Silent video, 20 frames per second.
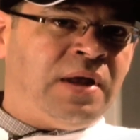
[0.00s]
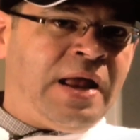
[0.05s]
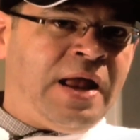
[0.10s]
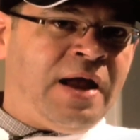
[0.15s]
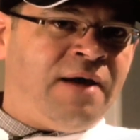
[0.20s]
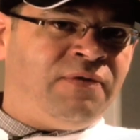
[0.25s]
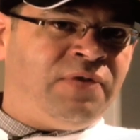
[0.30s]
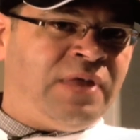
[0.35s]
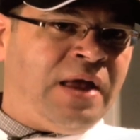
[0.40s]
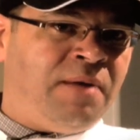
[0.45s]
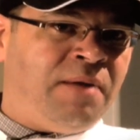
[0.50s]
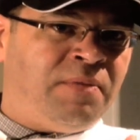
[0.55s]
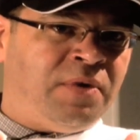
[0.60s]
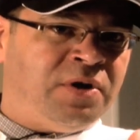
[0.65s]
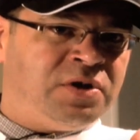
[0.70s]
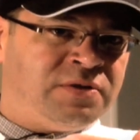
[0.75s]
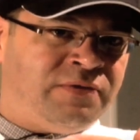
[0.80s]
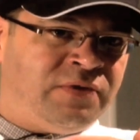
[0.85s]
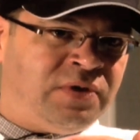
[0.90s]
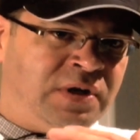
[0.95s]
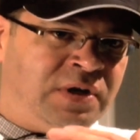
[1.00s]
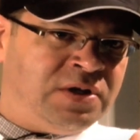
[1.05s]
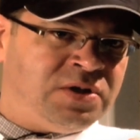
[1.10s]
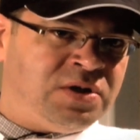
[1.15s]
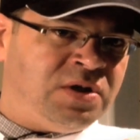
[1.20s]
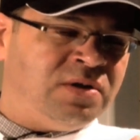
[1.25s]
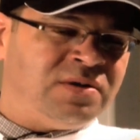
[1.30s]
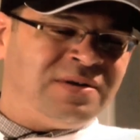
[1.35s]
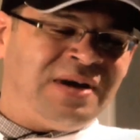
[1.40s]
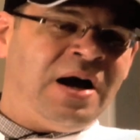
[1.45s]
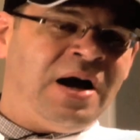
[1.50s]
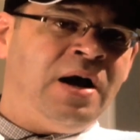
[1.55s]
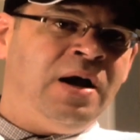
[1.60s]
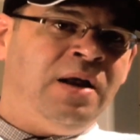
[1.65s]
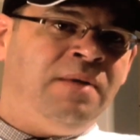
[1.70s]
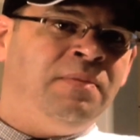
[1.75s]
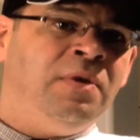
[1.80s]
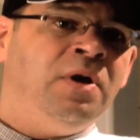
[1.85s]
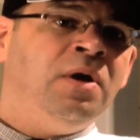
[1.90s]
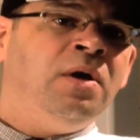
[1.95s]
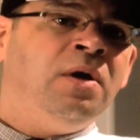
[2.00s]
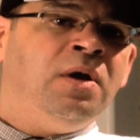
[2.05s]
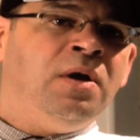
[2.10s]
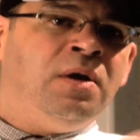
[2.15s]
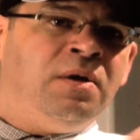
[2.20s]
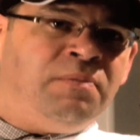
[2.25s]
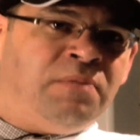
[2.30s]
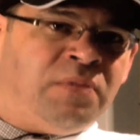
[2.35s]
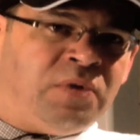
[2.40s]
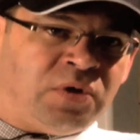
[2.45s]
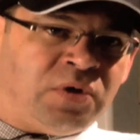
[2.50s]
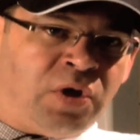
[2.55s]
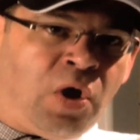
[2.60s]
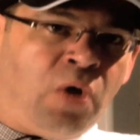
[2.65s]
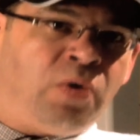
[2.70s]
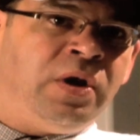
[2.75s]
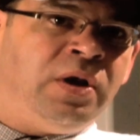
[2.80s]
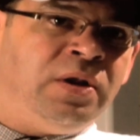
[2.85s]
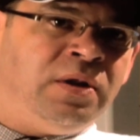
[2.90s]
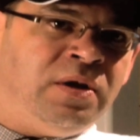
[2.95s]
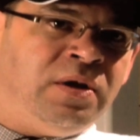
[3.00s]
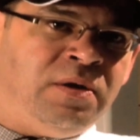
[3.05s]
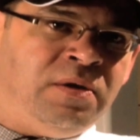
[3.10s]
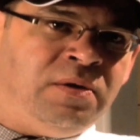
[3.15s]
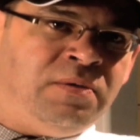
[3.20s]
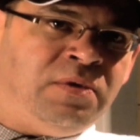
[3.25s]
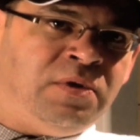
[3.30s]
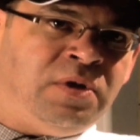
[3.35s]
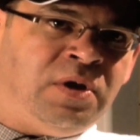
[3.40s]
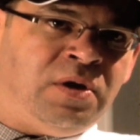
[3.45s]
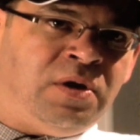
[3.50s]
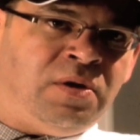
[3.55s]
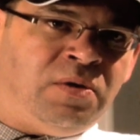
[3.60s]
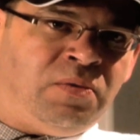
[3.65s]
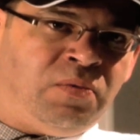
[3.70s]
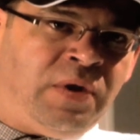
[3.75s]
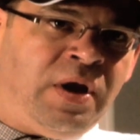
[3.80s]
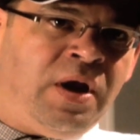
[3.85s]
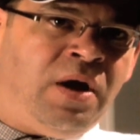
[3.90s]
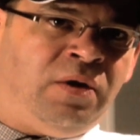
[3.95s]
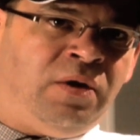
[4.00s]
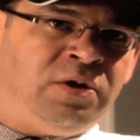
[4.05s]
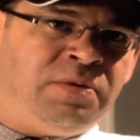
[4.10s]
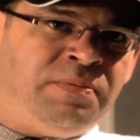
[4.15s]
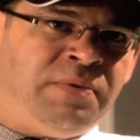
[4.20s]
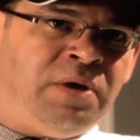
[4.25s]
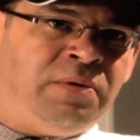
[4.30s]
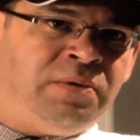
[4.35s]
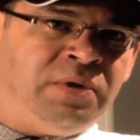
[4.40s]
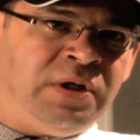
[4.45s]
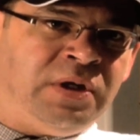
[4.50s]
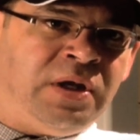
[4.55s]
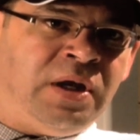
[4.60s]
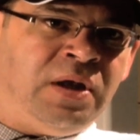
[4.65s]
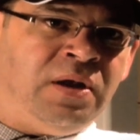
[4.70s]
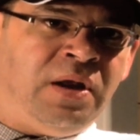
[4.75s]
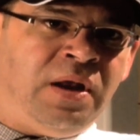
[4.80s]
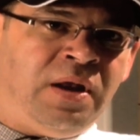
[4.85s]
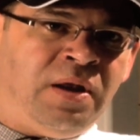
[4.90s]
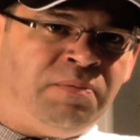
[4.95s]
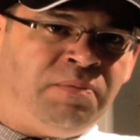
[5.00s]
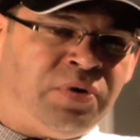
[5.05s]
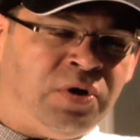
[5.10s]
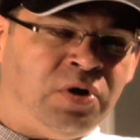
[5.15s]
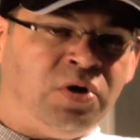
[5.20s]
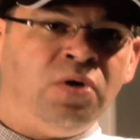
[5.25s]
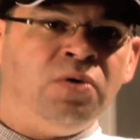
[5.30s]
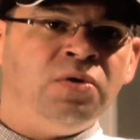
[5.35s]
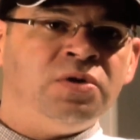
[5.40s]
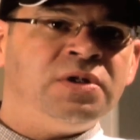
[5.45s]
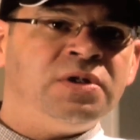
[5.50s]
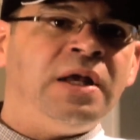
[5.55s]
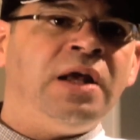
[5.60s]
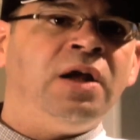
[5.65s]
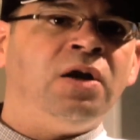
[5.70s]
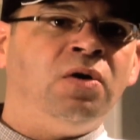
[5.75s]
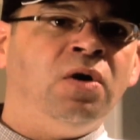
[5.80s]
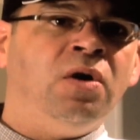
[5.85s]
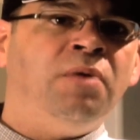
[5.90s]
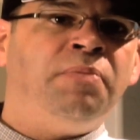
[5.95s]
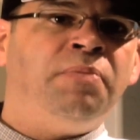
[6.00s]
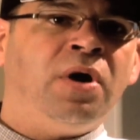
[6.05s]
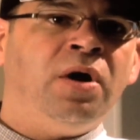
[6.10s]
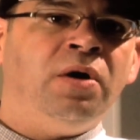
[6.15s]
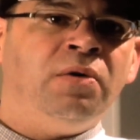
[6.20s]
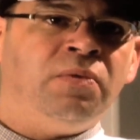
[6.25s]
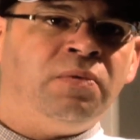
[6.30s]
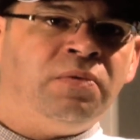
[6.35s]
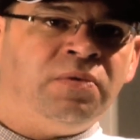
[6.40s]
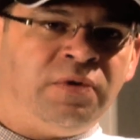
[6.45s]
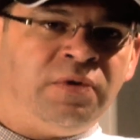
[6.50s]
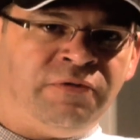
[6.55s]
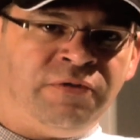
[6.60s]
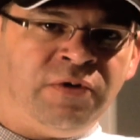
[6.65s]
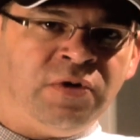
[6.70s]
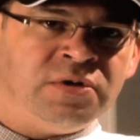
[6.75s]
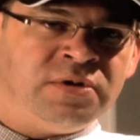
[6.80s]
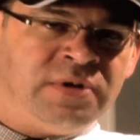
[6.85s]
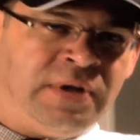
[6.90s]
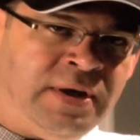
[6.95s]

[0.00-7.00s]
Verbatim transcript: have that much of an easier time loading the, the rail to be able to get and produce a good part the first